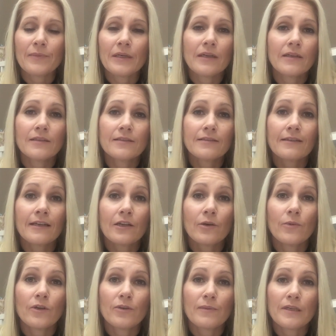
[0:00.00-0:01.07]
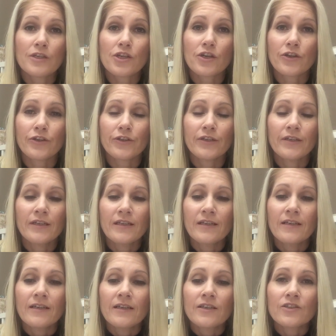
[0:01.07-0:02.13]
because they don't want to be shown.
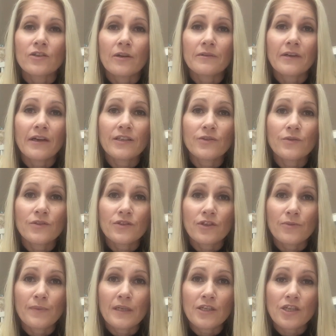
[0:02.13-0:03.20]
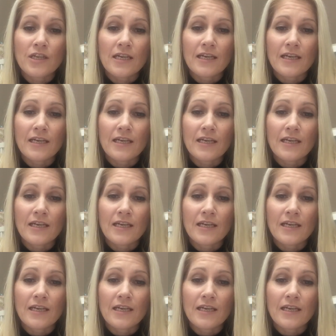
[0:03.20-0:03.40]
So I'm going to insert a picture